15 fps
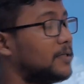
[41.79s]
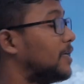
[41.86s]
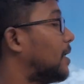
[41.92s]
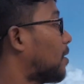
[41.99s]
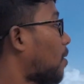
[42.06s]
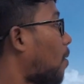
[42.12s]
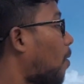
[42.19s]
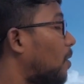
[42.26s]

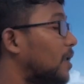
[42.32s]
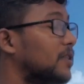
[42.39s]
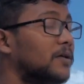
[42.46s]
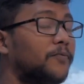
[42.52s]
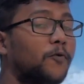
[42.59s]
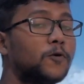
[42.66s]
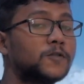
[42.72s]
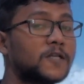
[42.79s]
Here only the
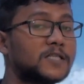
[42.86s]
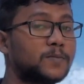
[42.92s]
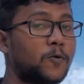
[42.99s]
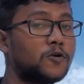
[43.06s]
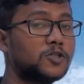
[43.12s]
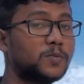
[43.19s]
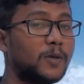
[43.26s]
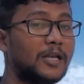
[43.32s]
force
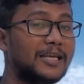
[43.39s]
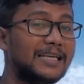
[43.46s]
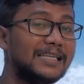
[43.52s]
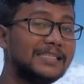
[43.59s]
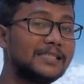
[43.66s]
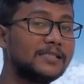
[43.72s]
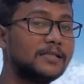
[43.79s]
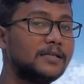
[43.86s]
responsible
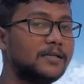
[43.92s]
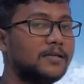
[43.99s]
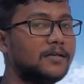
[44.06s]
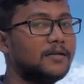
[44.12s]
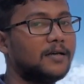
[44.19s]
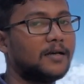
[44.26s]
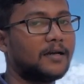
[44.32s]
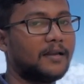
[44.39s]
is
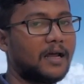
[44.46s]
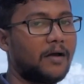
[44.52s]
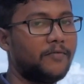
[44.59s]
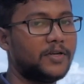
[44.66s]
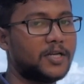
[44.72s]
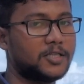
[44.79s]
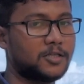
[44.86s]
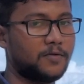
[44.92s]

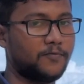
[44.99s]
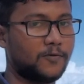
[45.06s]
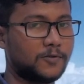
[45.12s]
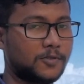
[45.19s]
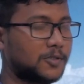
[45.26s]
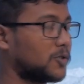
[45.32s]
gravitational force.